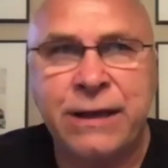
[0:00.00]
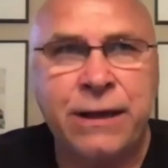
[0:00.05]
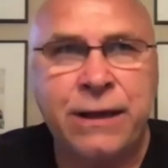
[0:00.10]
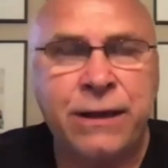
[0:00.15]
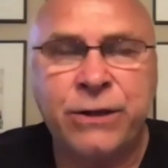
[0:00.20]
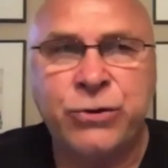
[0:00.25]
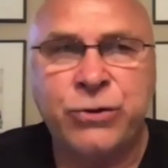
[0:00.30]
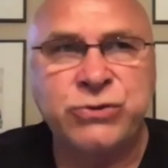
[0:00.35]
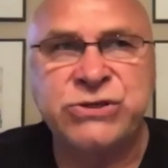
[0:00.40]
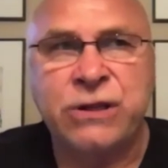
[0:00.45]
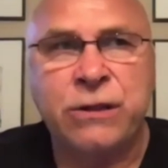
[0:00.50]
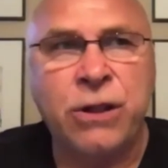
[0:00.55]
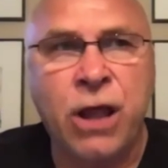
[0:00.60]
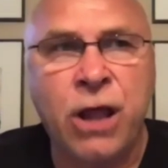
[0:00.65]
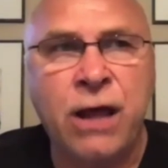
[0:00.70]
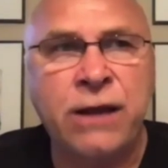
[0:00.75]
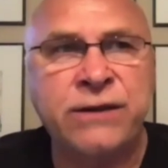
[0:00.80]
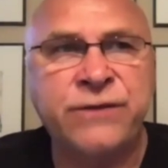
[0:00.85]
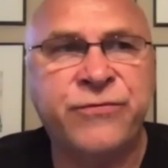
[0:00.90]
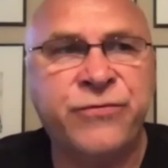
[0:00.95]
There's a
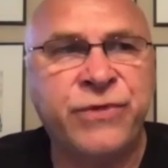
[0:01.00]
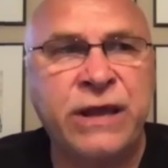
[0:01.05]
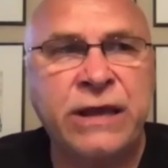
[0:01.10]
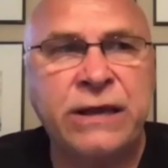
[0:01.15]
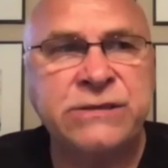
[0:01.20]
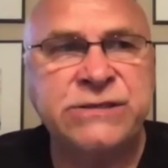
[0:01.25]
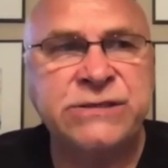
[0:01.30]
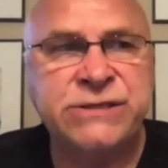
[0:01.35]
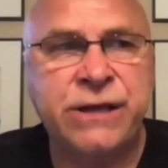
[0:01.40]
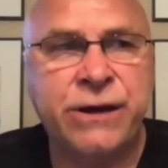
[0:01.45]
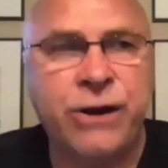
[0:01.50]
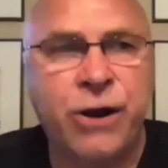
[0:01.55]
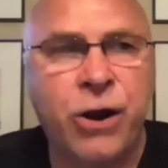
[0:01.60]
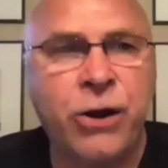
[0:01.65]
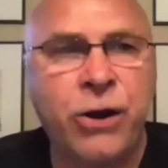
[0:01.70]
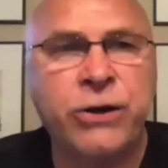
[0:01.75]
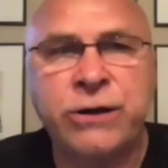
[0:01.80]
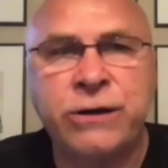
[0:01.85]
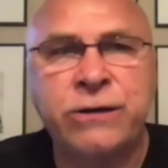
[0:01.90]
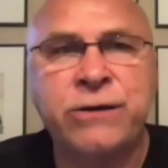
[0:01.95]
lot of things that
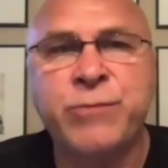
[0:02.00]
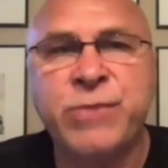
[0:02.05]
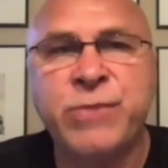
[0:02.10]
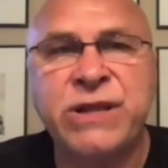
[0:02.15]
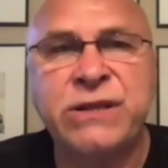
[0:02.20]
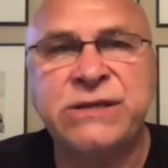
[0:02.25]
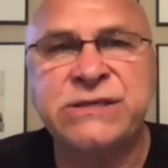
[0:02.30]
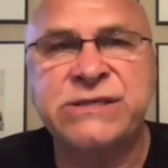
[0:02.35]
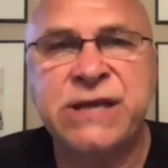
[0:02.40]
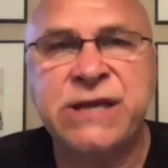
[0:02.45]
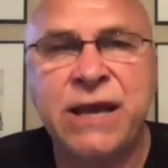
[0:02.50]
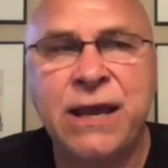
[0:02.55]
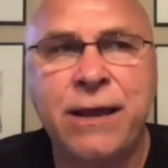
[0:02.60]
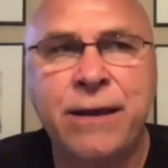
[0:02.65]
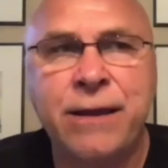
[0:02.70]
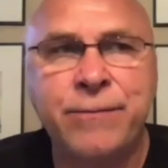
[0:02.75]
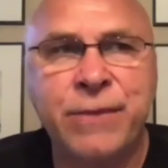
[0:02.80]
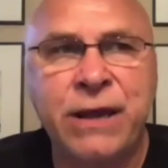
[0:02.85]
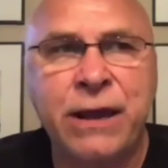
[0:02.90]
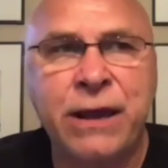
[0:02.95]
aren't going to be the
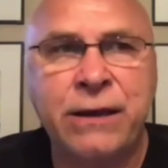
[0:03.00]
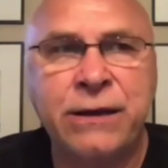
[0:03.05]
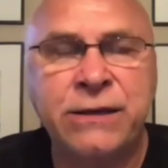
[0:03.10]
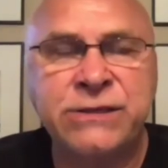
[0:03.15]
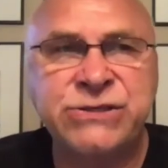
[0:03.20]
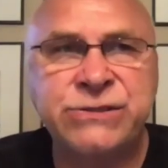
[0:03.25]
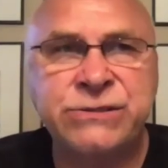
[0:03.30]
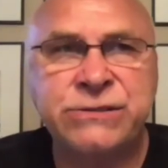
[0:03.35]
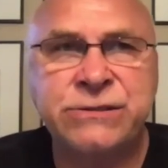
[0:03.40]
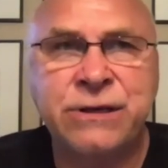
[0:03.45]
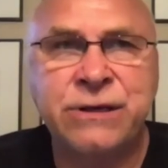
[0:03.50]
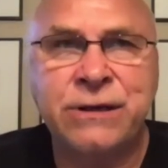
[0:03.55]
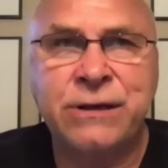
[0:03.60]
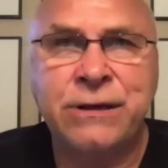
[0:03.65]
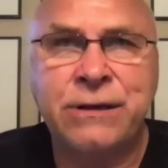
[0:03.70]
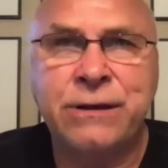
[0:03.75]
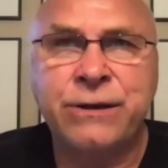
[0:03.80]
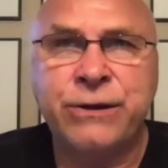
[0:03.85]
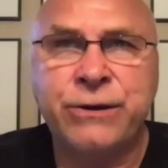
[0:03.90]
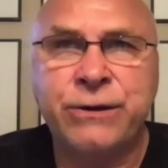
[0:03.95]
same. And
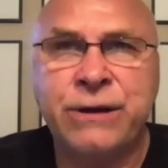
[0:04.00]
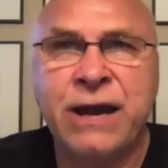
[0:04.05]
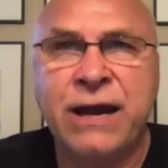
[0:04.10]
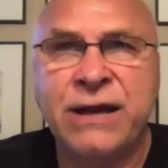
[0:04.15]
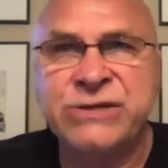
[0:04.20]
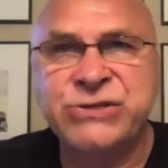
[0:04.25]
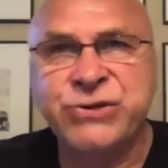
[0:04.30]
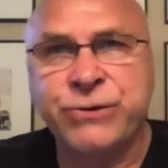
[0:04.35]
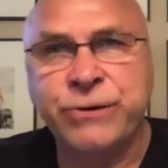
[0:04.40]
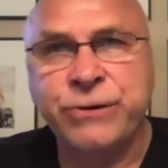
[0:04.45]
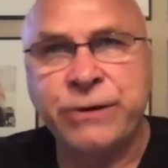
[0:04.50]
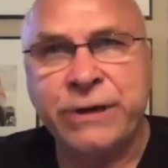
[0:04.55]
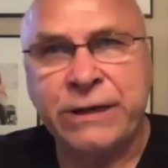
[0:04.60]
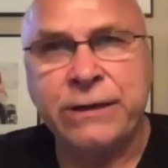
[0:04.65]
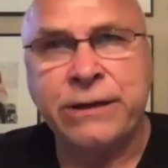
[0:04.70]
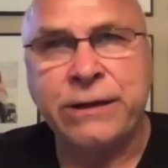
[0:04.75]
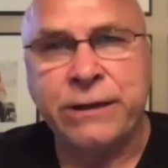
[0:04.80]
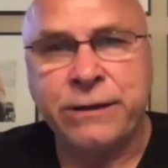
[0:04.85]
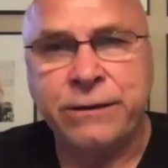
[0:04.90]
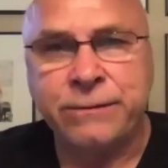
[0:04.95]
your guys are
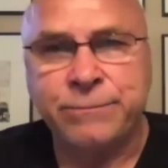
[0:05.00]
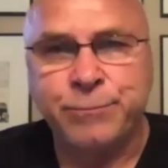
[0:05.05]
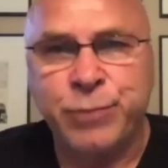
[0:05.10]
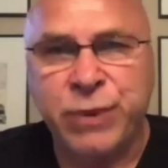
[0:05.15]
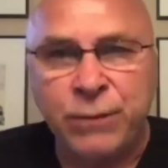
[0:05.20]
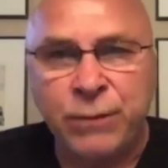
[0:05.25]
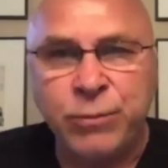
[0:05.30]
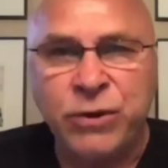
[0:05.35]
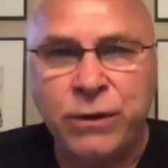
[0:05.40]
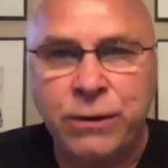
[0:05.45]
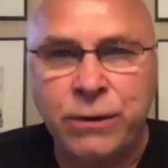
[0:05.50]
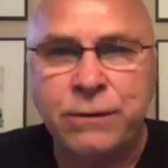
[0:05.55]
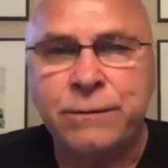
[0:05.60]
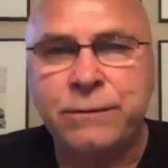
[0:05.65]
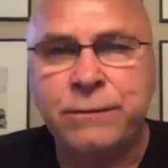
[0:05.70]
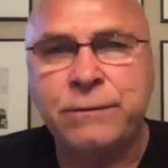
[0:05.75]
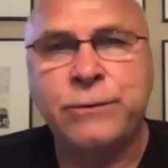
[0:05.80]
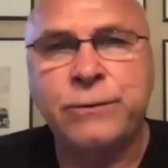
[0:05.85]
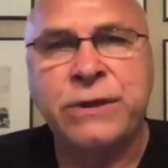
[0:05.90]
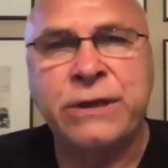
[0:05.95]
in a bubble
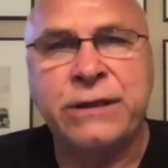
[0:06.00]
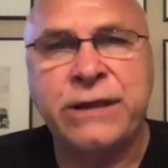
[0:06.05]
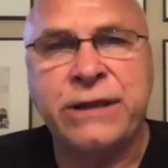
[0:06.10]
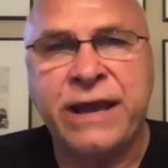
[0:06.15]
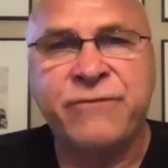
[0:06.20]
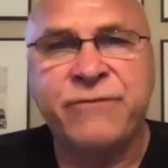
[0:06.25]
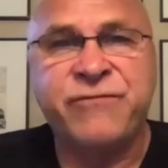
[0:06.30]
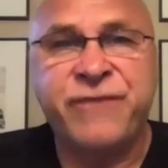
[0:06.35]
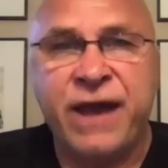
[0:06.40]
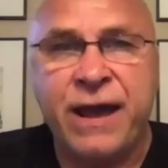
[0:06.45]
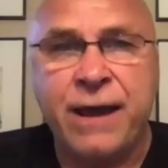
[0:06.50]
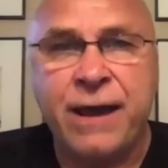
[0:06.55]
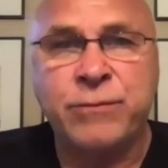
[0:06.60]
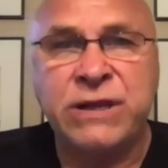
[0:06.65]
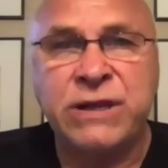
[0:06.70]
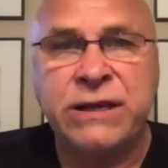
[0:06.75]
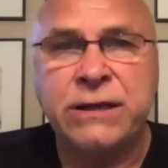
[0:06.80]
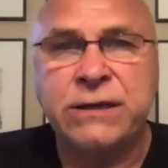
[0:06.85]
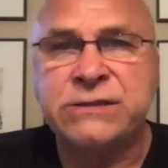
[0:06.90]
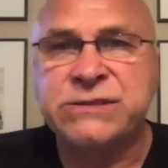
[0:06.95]
and they have
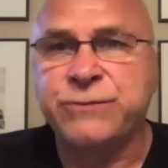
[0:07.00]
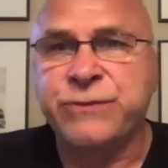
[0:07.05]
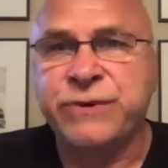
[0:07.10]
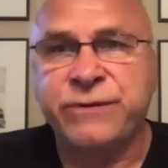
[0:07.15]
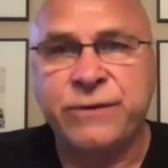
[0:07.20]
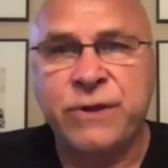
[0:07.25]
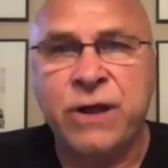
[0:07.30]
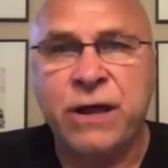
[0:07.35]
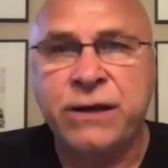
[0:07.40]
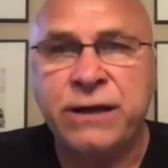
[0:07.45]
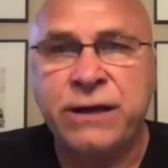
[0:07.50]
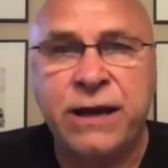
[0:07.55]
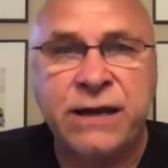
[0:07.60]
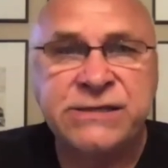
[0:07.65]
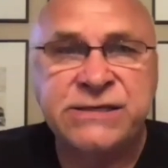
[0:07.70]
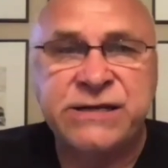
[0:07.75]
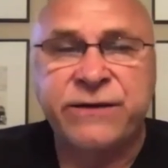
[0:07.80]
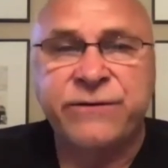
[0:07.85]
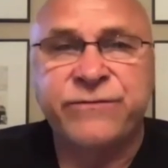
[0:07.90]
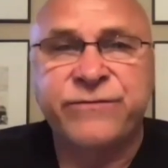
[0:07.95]
families, and a lot of
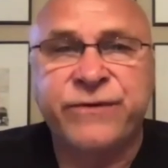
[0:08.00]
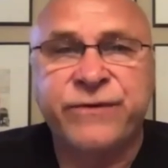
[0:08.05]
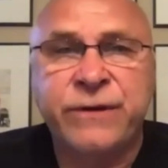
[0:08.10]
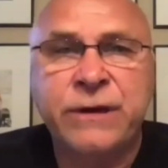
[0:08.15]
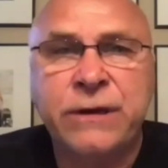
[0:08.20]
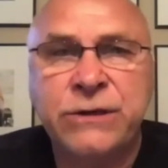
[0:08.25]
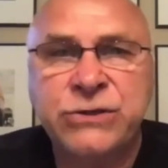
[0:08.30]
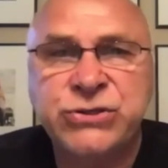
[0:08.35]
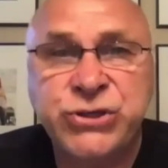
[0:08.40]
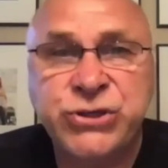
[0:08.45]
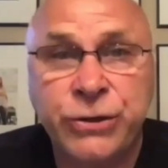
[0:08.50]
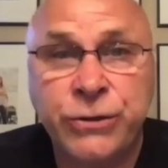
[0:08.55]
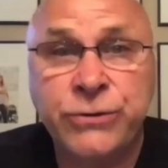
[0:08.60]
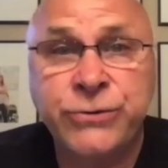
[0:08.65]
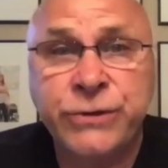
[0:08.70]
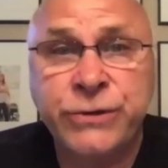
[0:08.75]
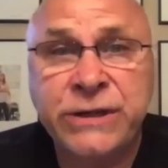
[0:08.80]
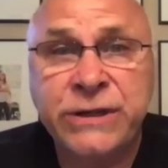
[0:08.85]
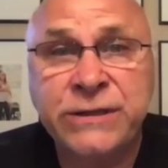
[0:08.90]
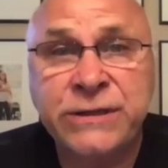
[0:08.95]
guys have
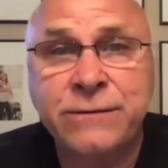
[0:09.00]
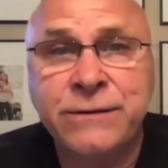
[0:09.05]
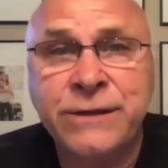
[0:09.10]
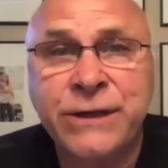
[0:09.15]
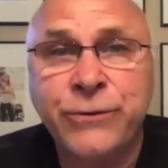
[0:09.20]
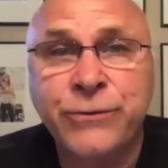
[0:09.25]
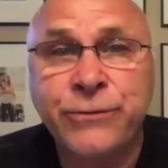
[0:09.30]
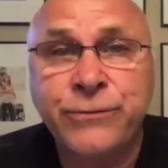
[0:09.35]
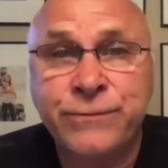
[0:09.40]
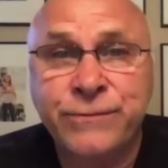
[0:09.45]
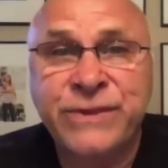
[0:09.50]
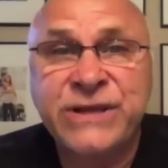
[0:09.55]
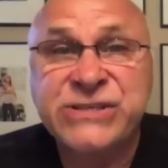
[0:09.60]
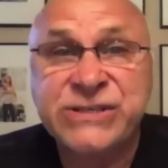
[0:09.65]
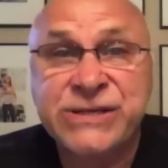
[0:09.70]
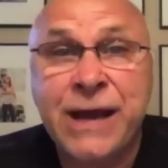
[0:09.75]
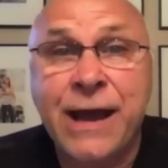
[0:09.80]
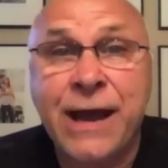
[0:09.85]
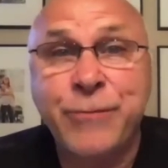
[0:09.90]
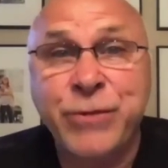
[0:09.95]
children at, this
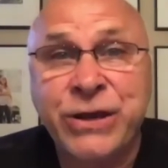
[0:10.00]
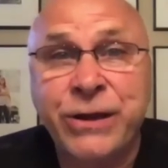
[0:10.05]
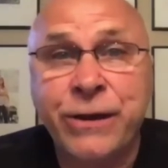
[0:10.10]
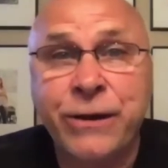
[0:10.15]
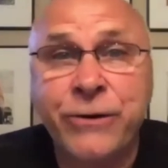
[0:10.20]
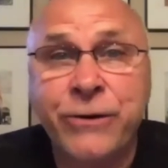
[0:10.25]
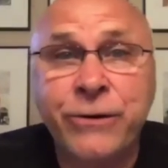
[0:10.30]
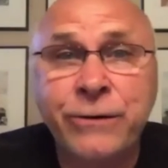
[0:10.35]
time of year,